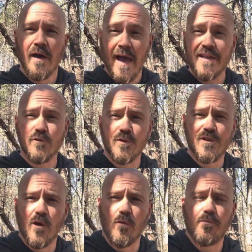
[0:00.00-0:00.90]
As a
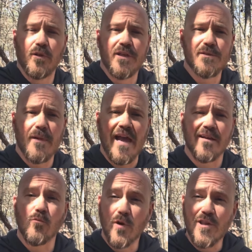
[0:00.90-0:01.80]
result, Police
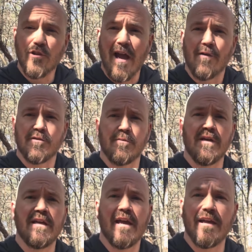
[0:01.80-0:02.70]
Magnum reached out to
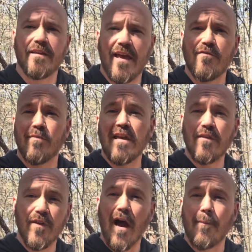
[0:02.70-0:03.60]
me and gave me
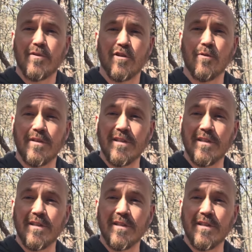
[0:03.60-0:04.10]
the opportunity